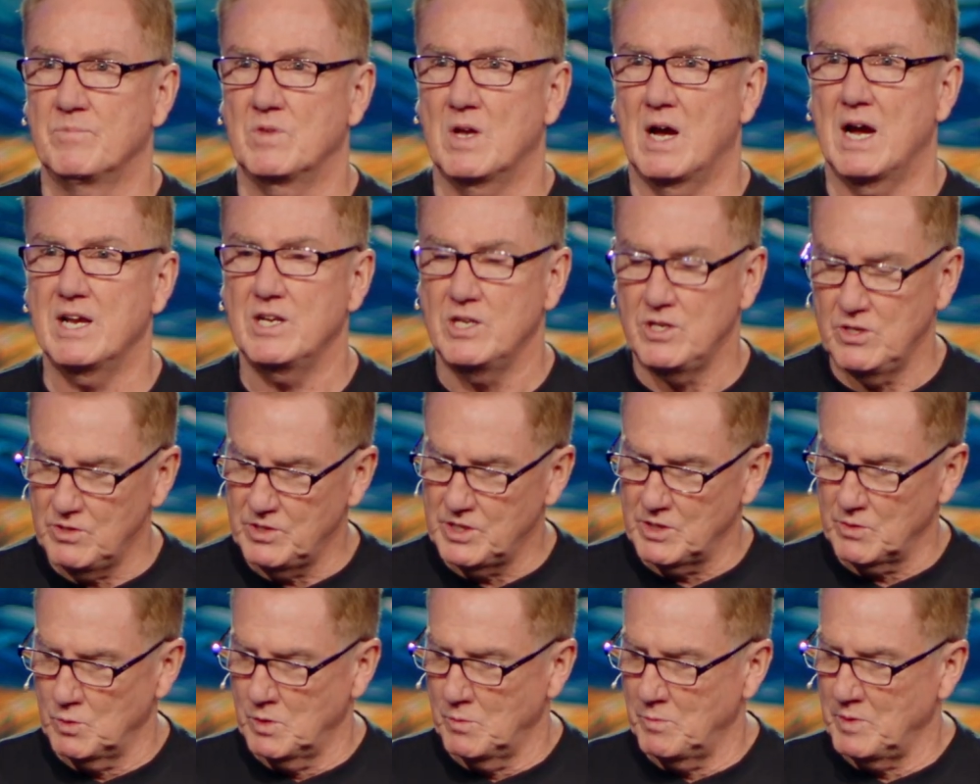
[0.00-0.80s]
I knew
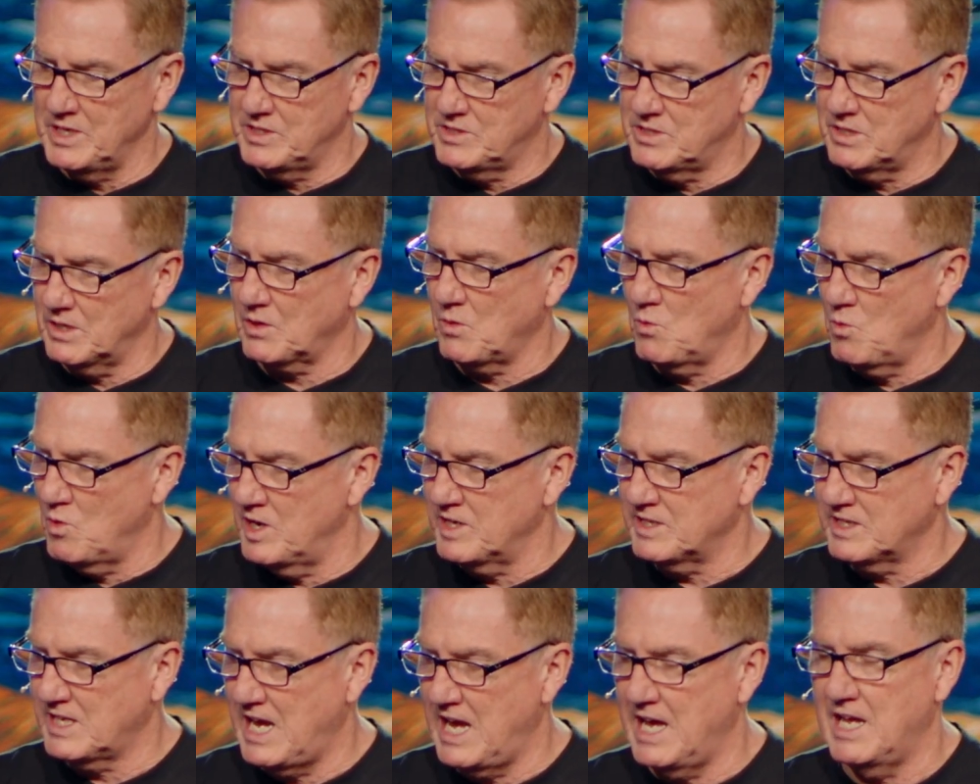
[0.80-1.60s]
that when we took
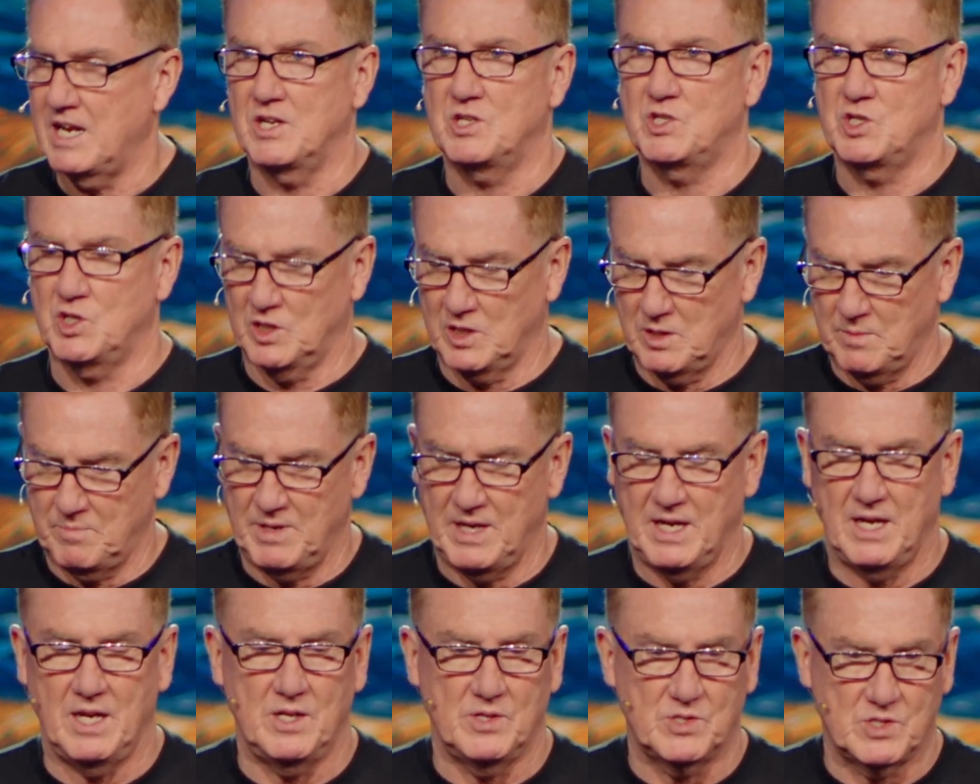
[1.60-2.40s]
one can of chili
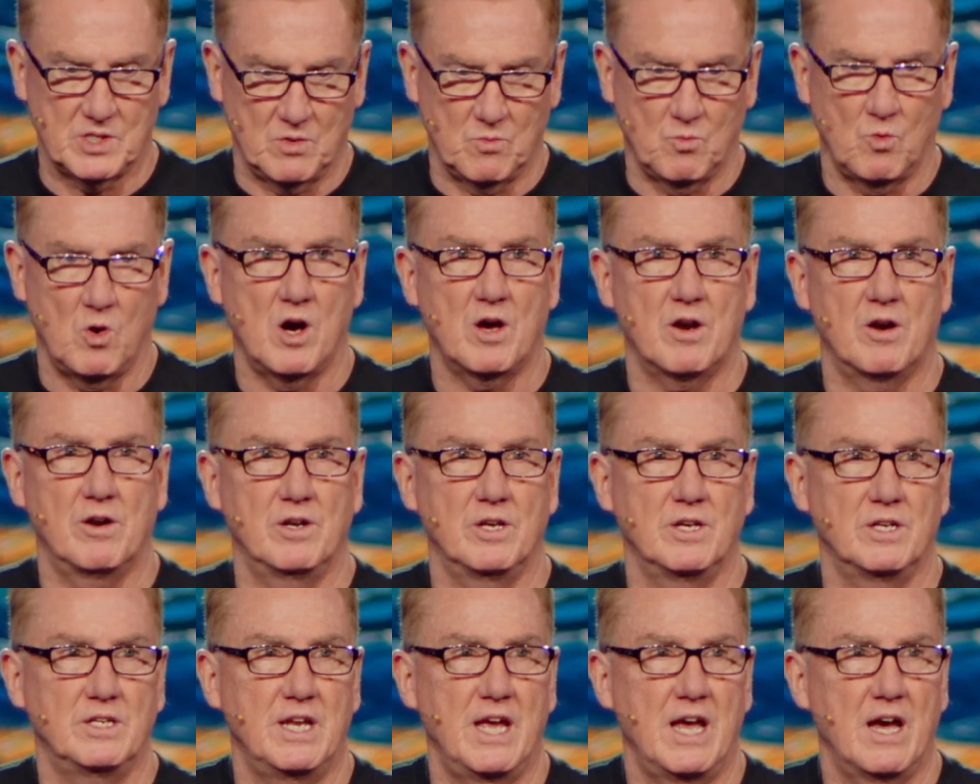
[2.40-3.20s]
beans and watered
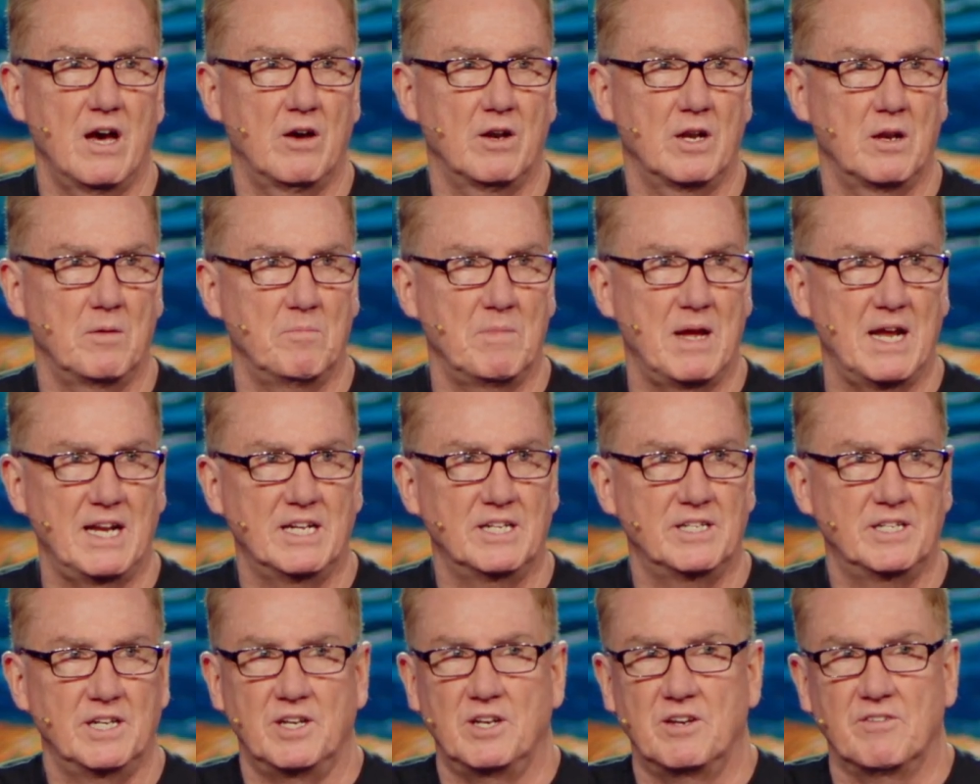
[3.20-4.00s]
it down and made
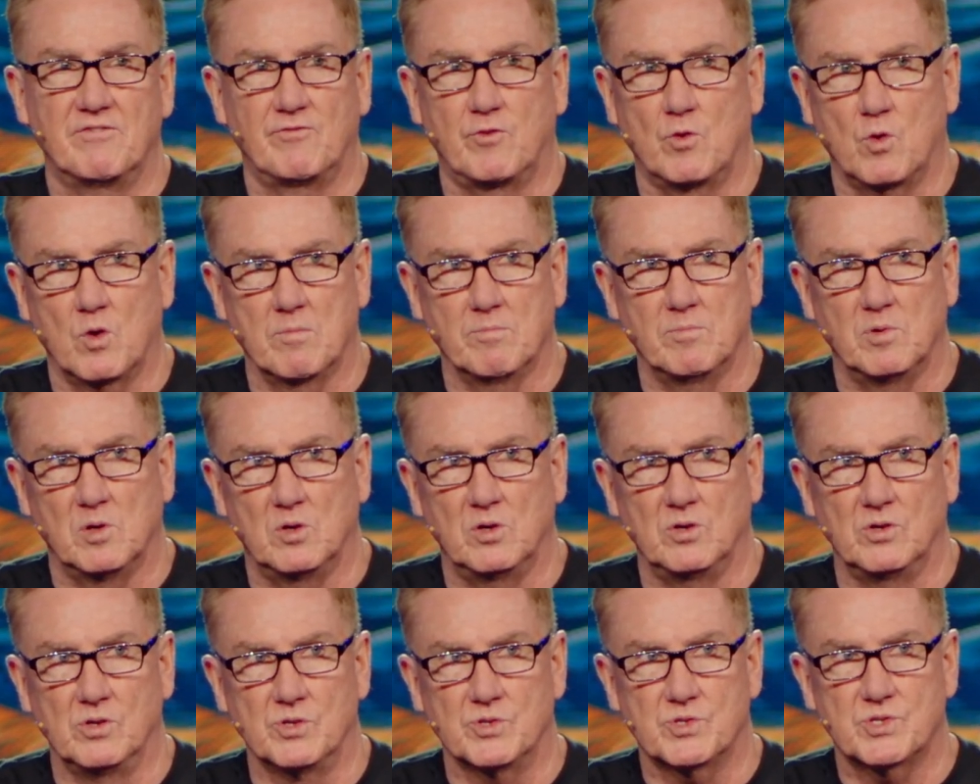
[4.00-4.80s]
it into 4
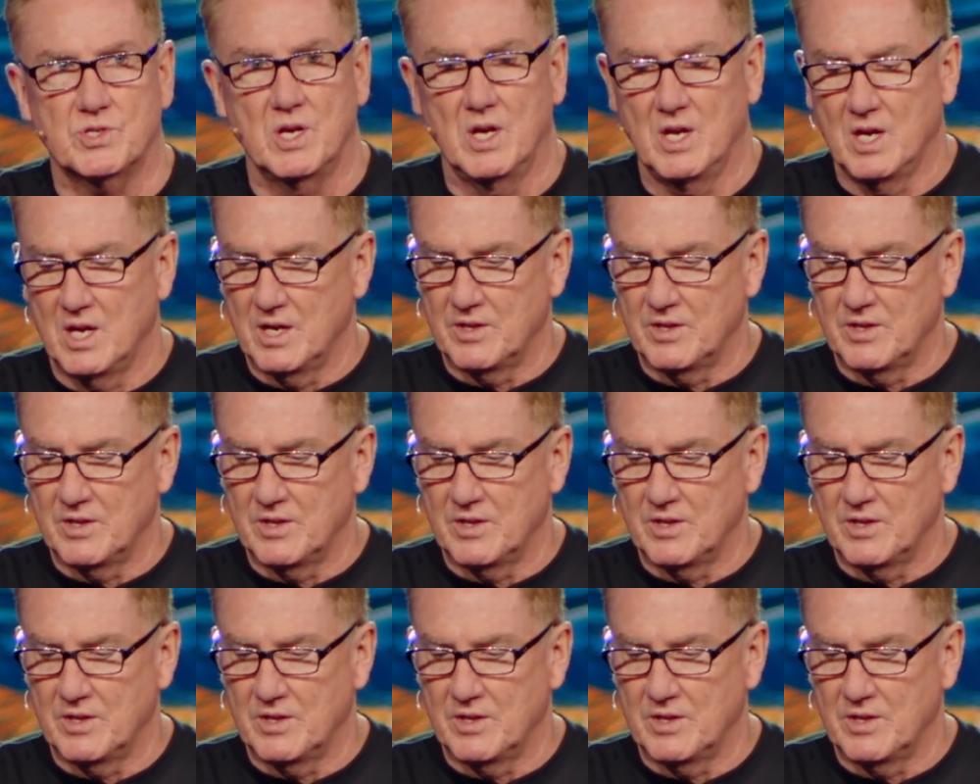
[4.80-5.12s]
bowls,